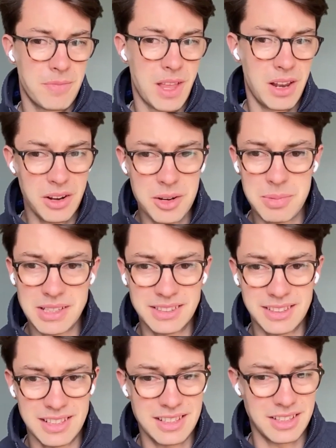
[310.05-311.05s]
a lot of
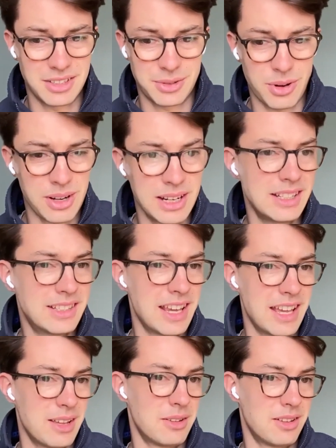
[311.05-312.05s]
businesses are struggling
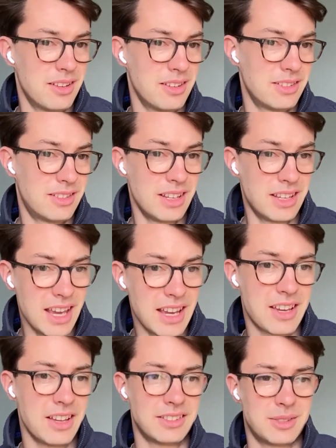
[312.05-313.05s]
to get
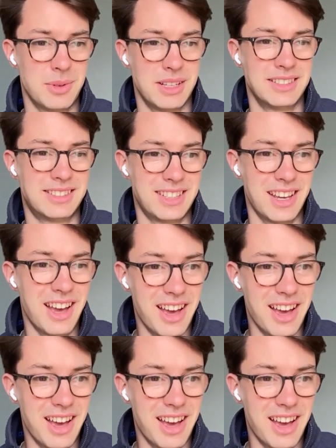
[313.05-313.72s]
customers to